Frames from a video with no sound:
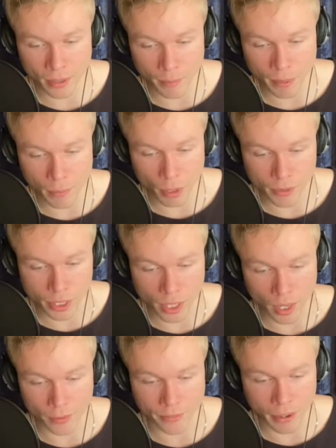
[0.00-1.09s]
more of a
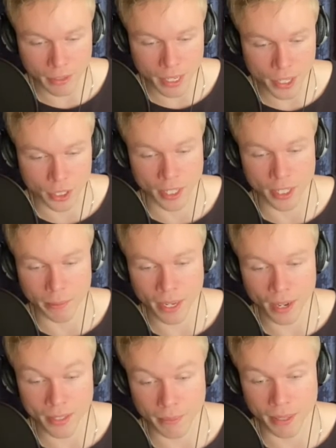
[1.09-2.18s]
solid foundation. And to be
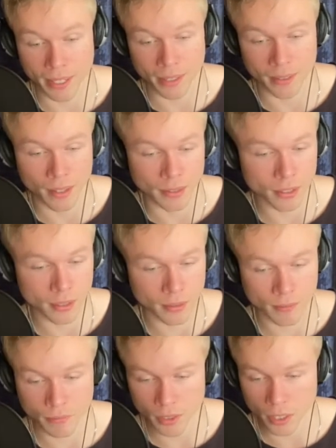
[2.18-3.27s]
honest, I'm getting a
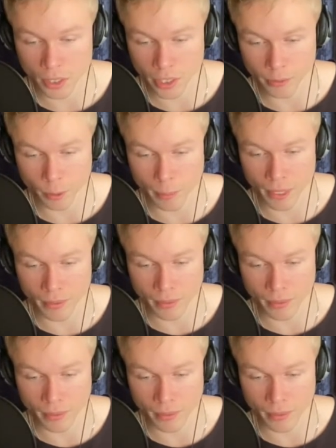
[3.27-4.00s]
considerable bit